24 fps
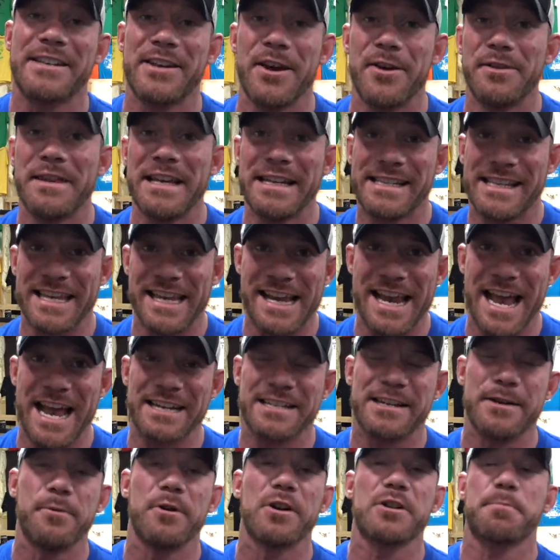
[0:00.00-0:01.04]
So this thing
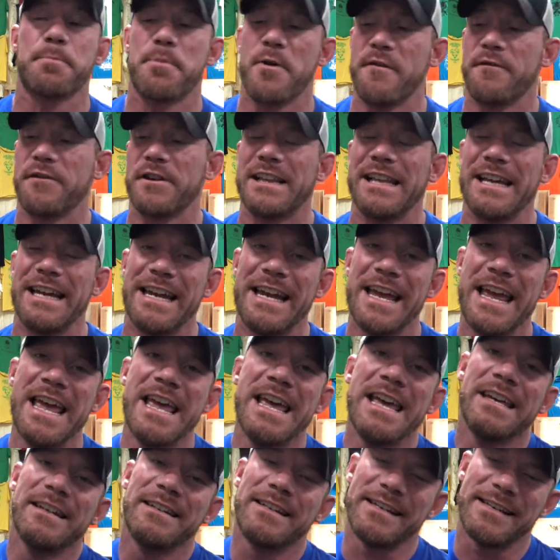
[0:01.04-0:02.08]
actually works perfectly
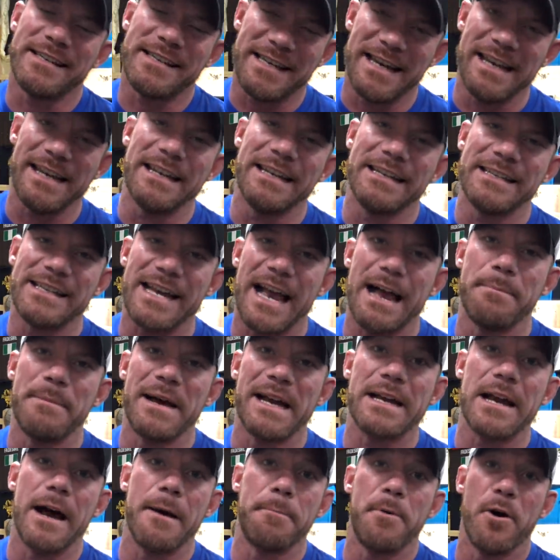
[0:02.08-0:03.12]
to sit inside
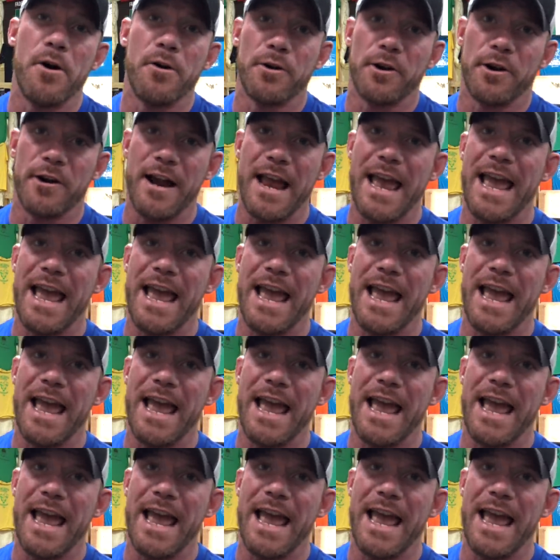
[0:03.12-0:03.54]
my cup holder,